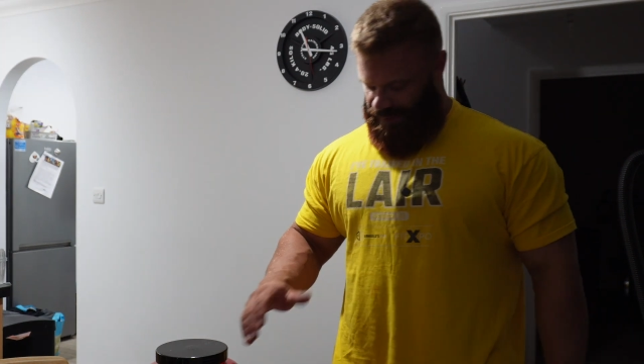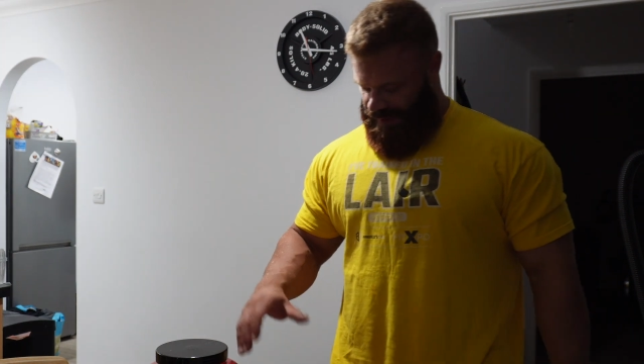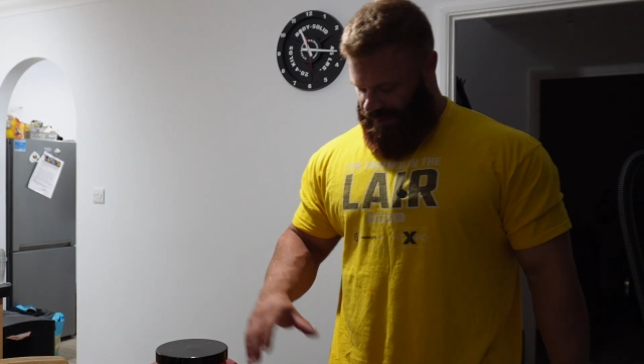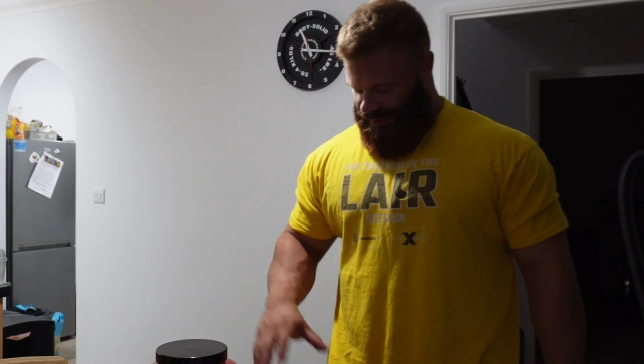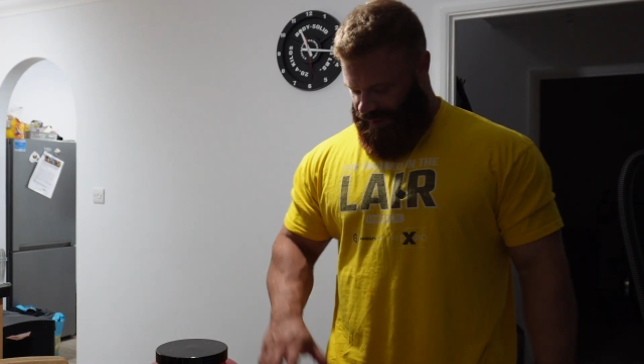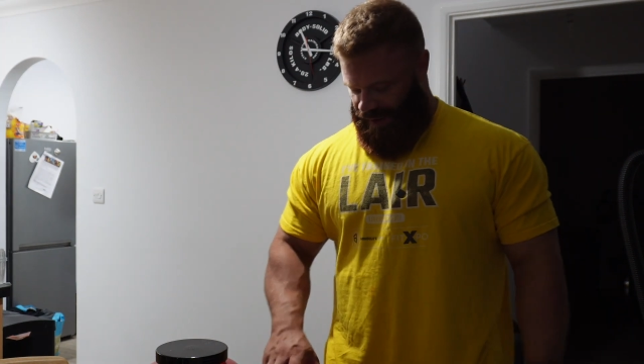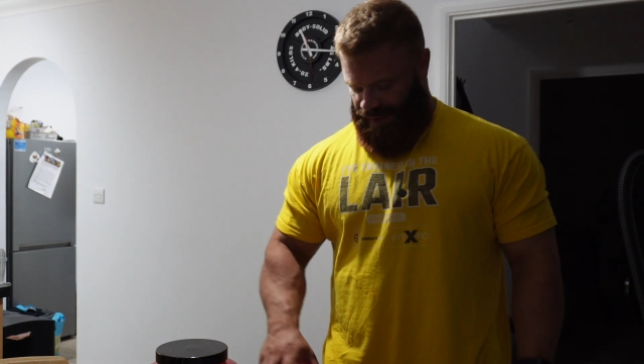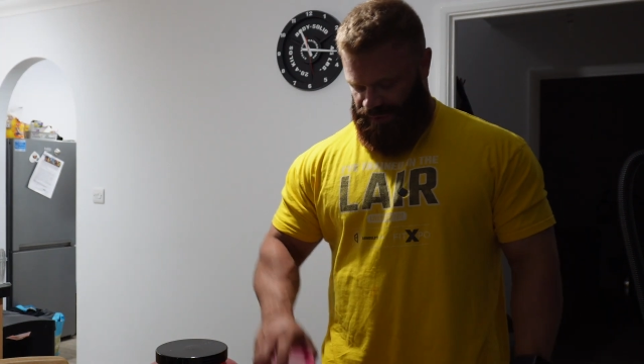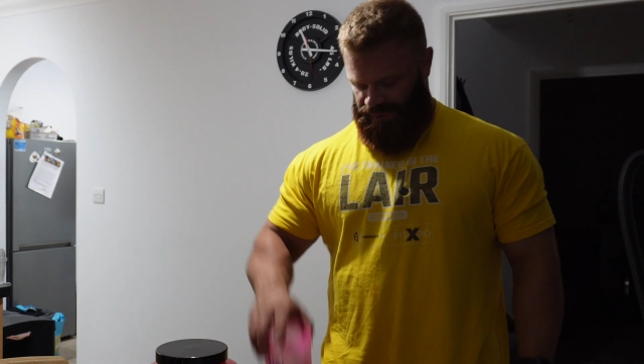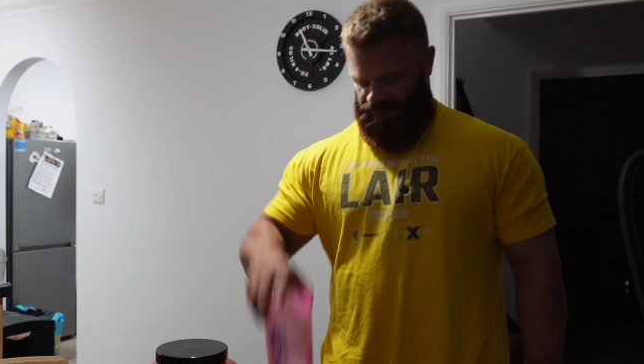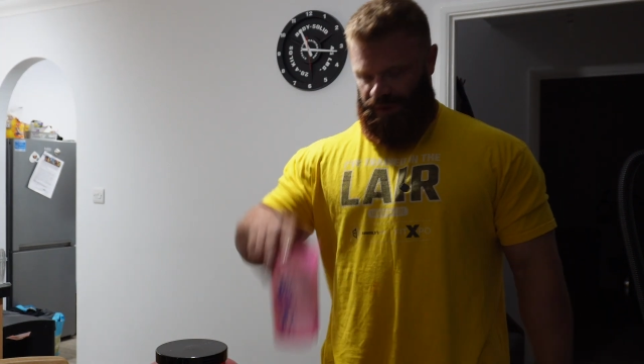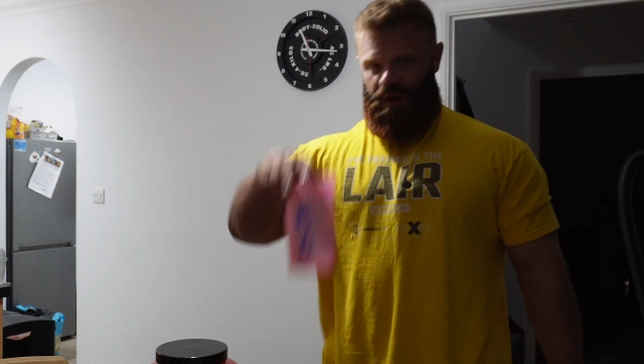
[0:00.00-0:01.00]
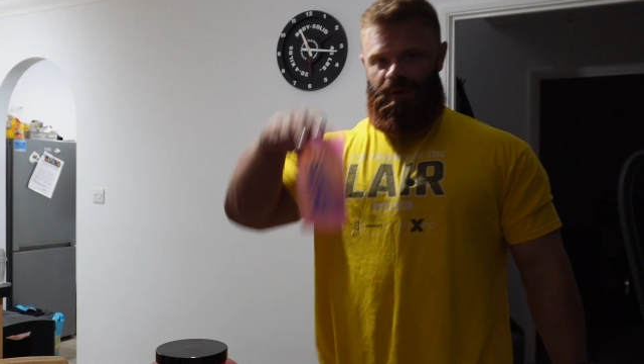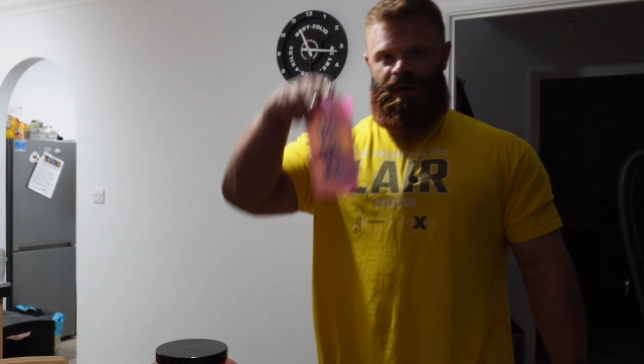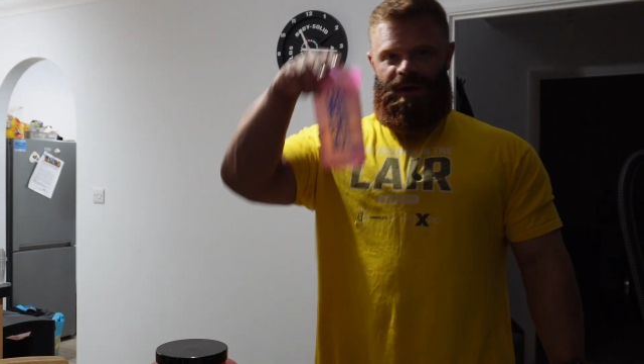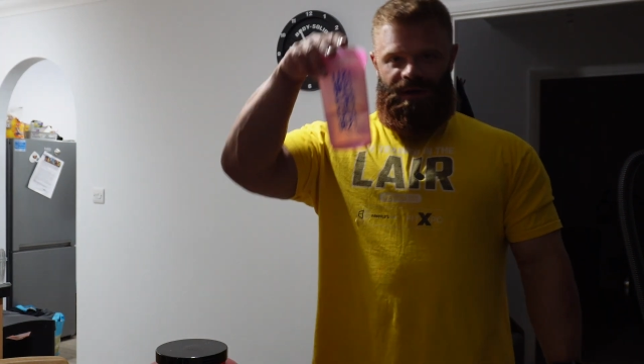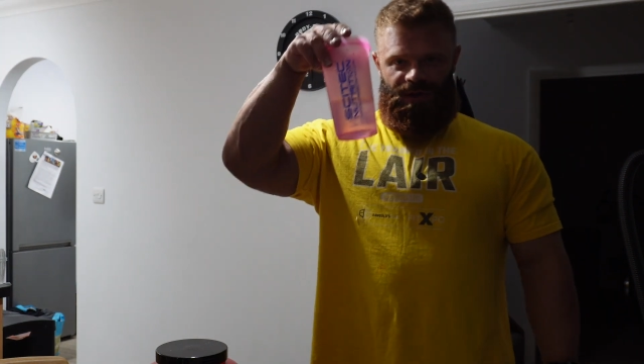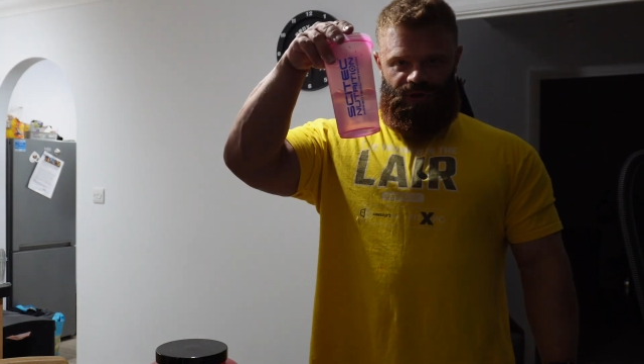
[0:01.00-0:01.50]
whereas I could just go
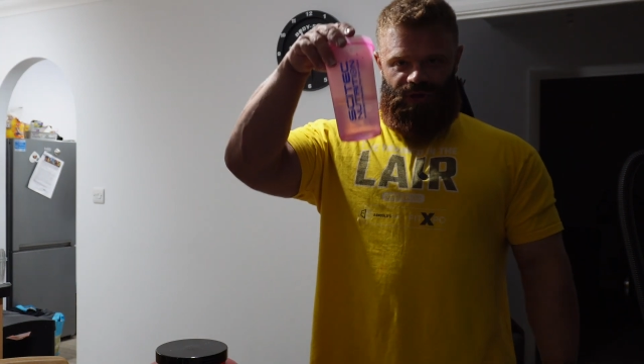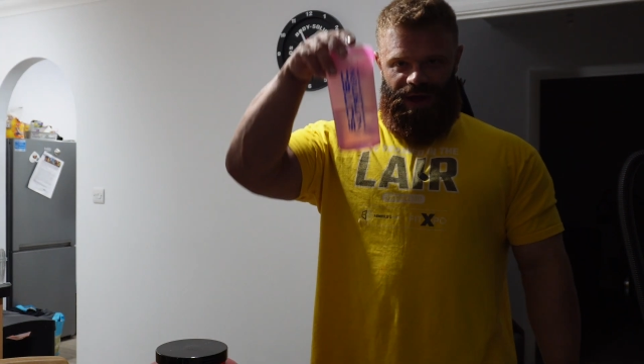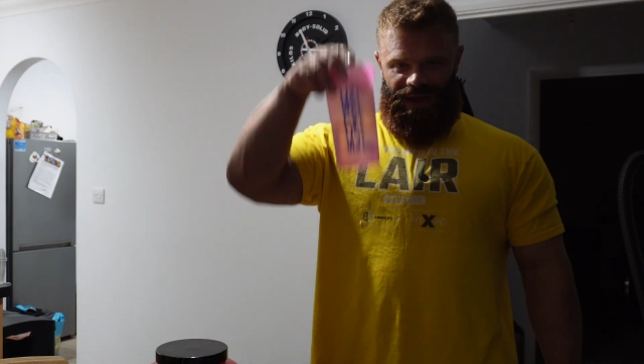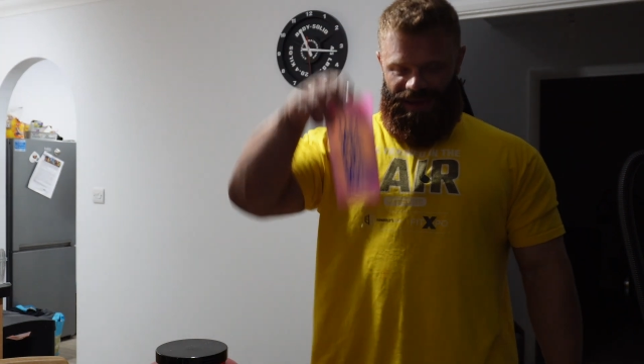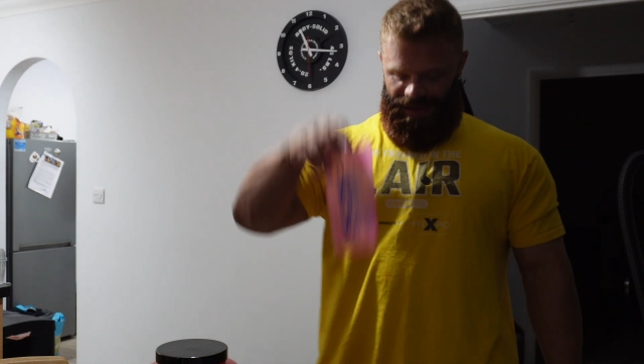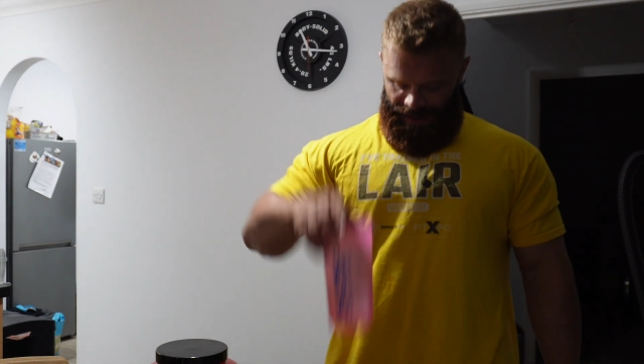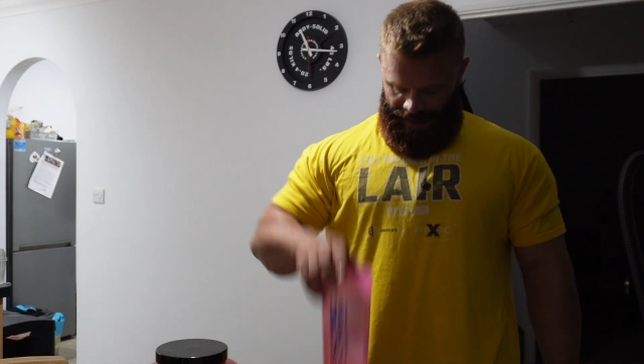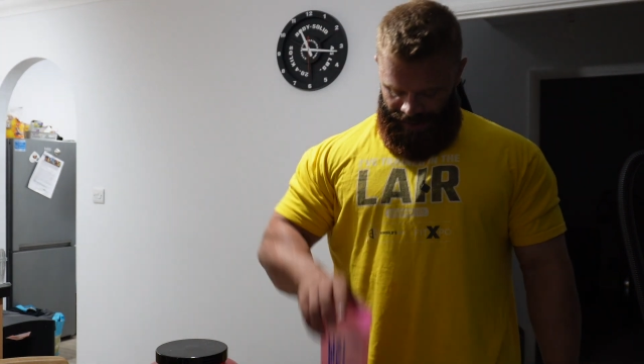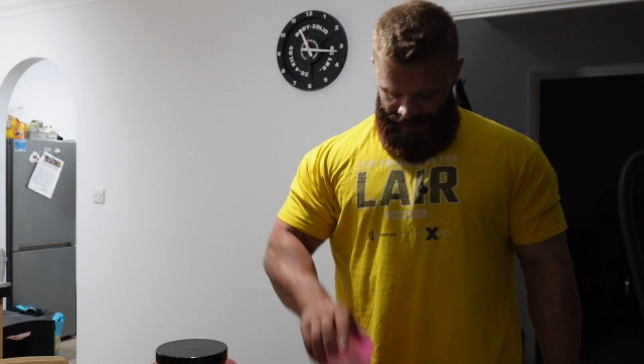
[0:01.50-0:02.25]
shaker,